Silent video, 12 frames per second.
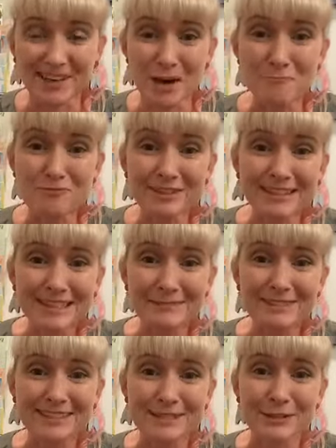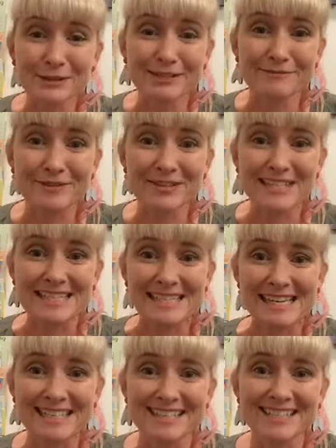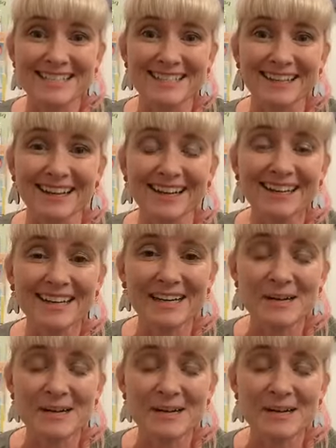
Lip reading: I'm really, really sorry for the delayed start.